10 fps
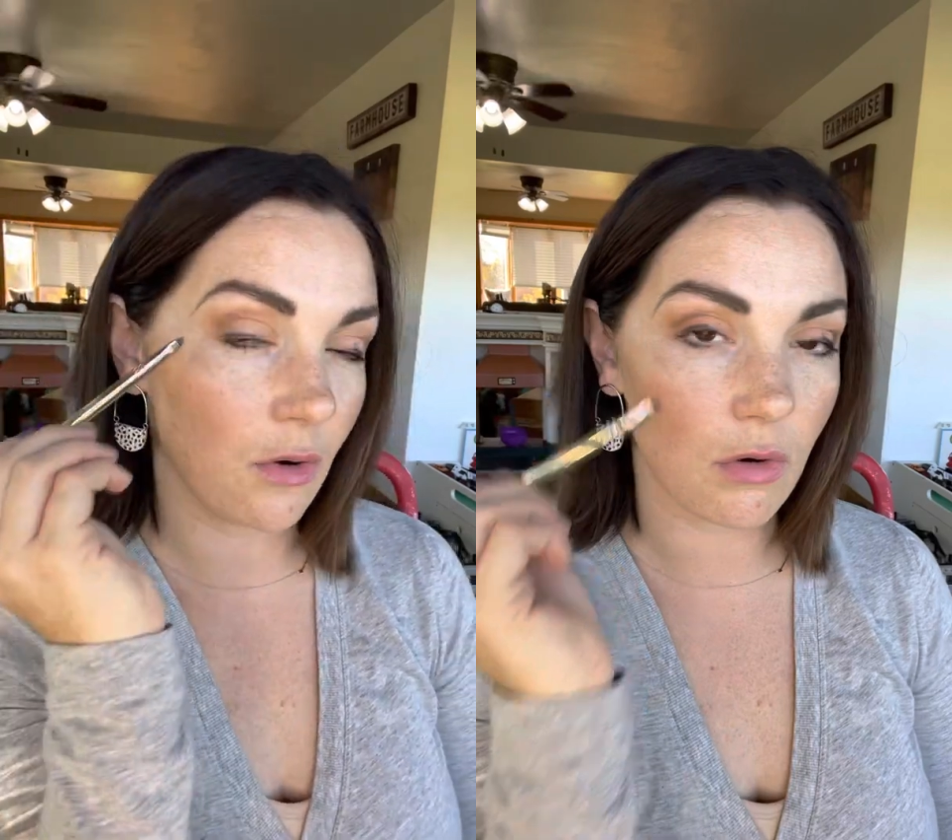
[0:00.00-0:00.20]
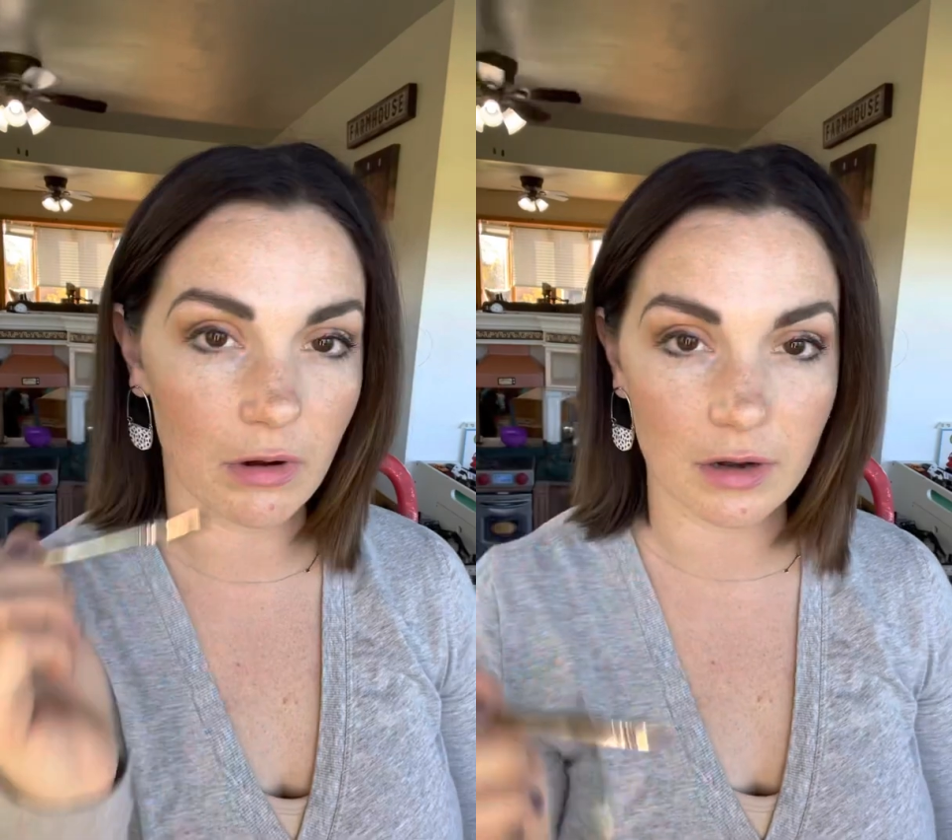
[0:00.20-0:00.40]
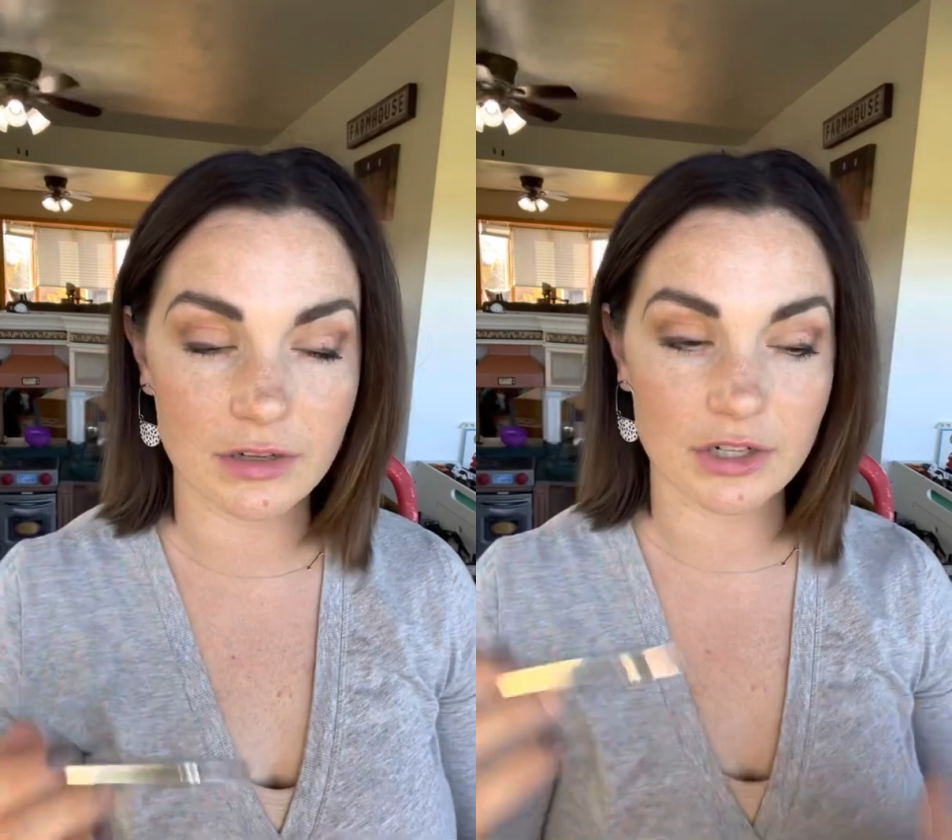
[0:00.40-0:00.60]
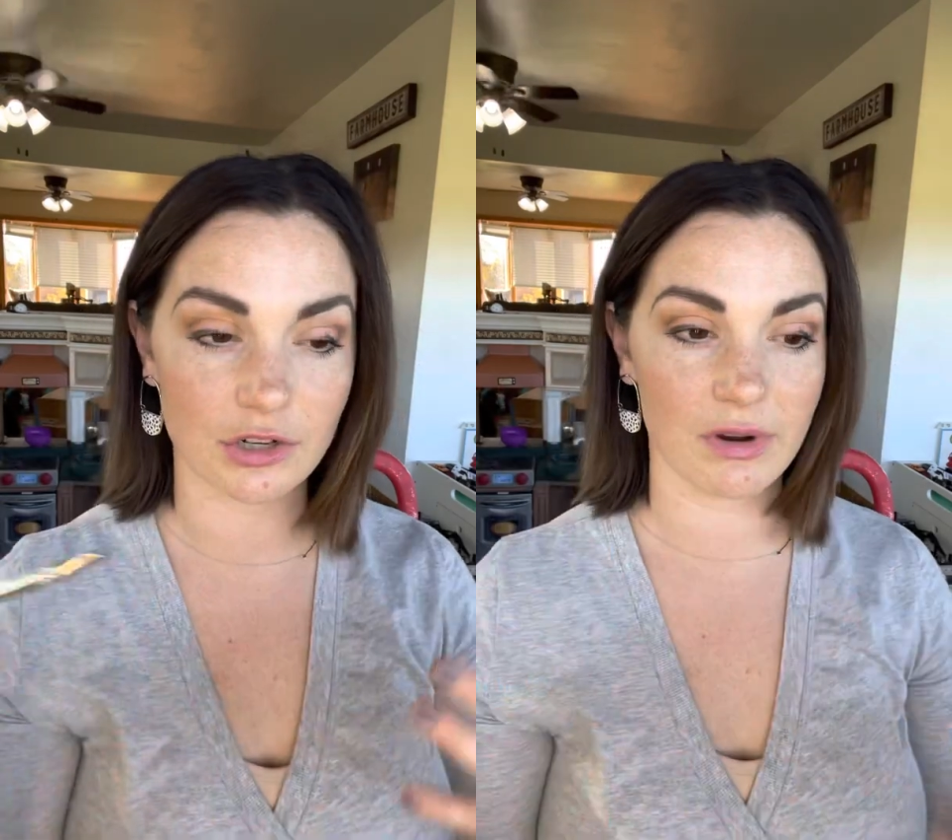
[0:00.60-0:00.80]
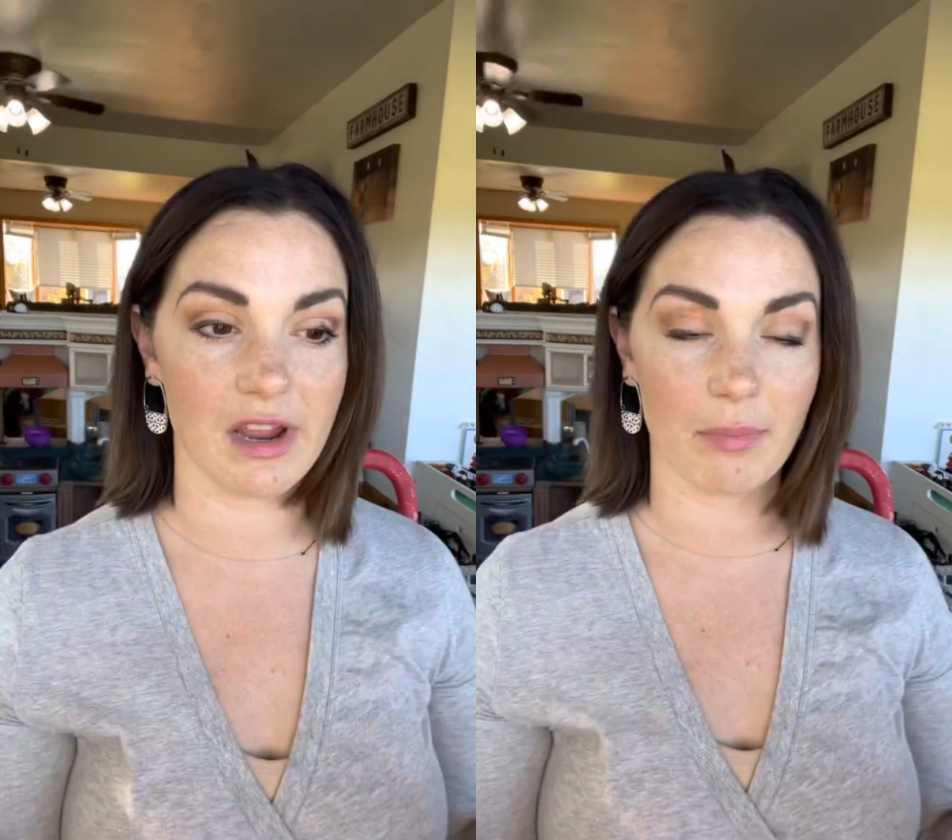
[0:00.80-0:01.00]
corner to
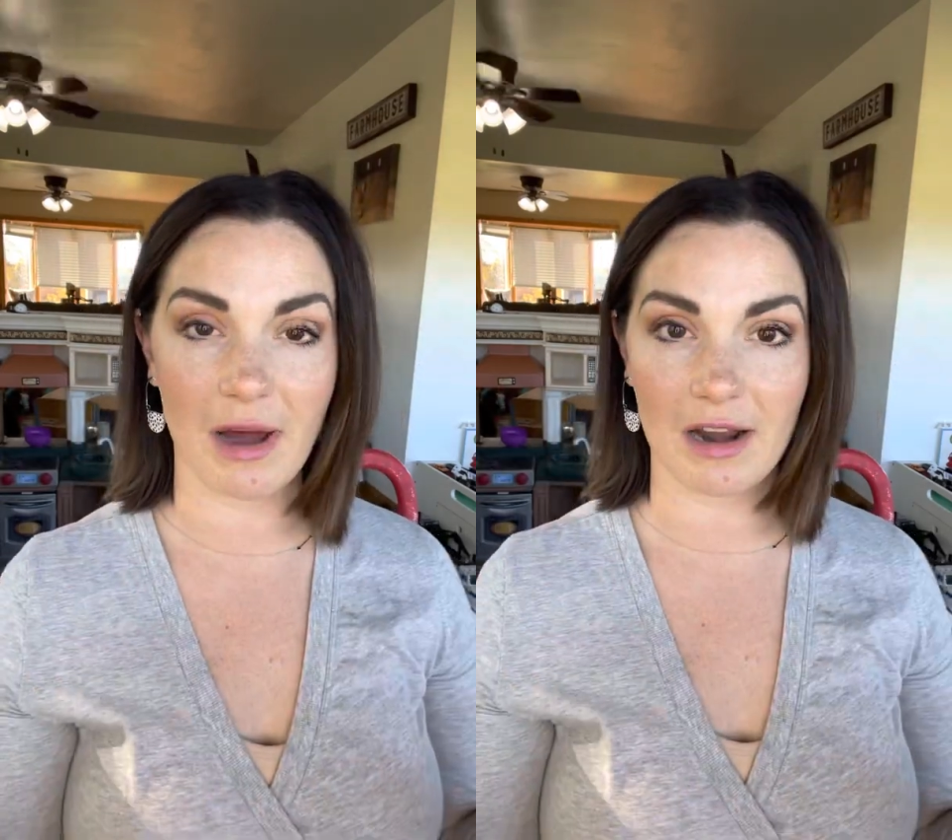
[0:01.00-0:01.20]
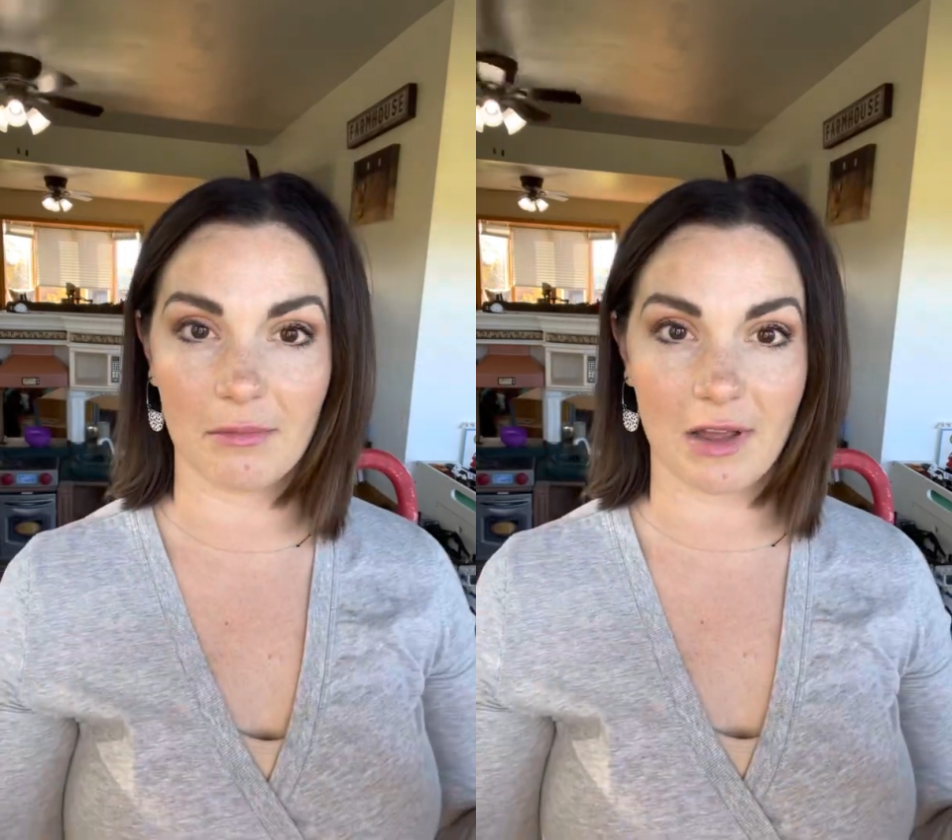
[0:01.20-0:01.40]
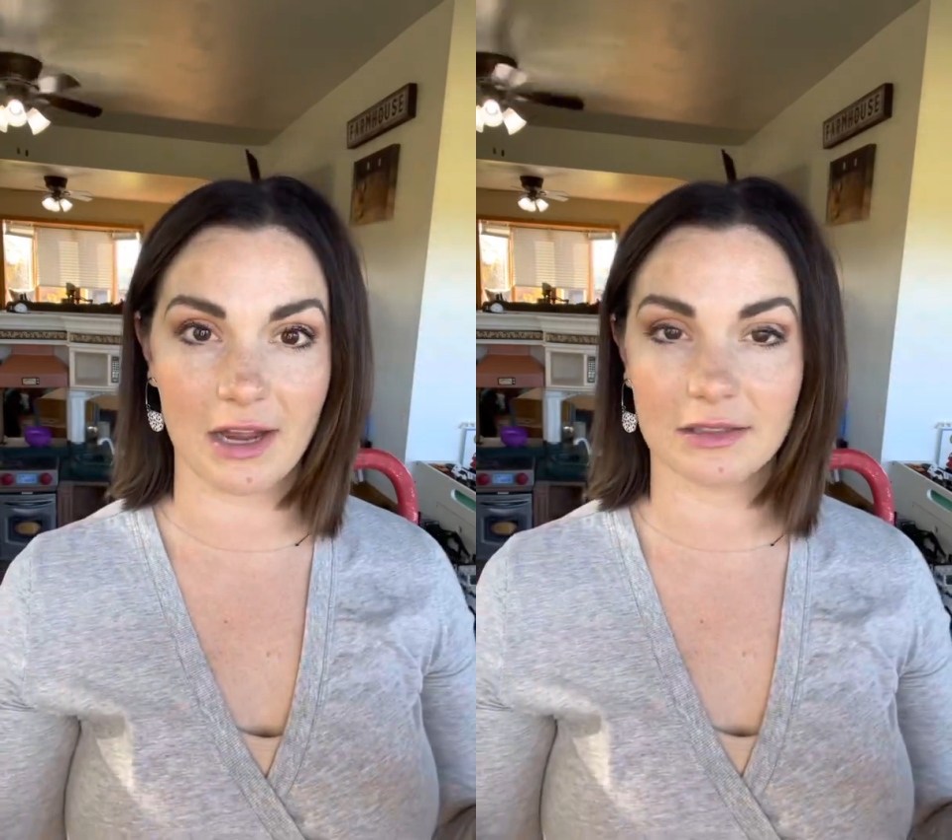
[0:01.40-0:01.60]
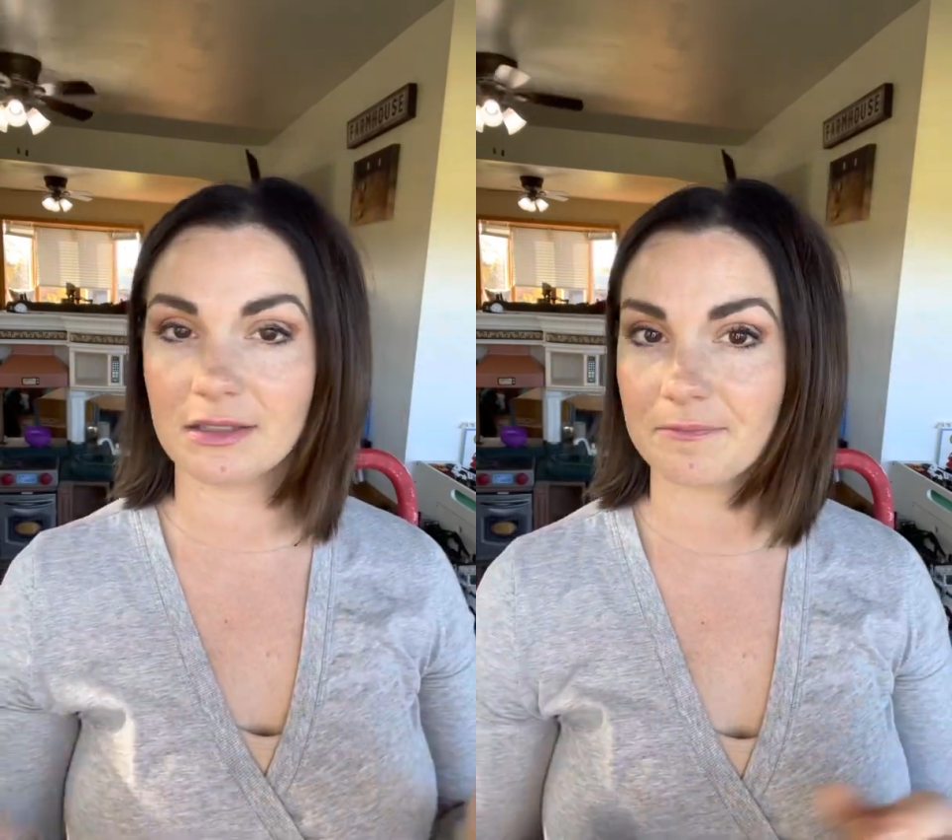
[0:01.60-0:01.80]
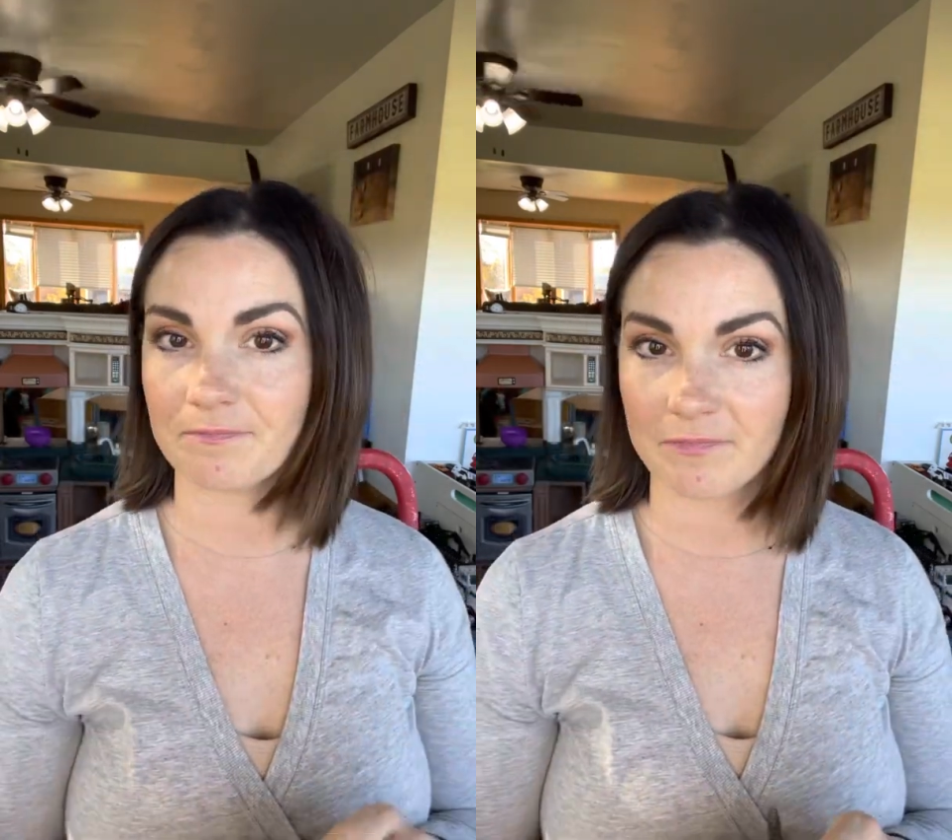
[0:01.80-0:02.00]
create your bottom lines.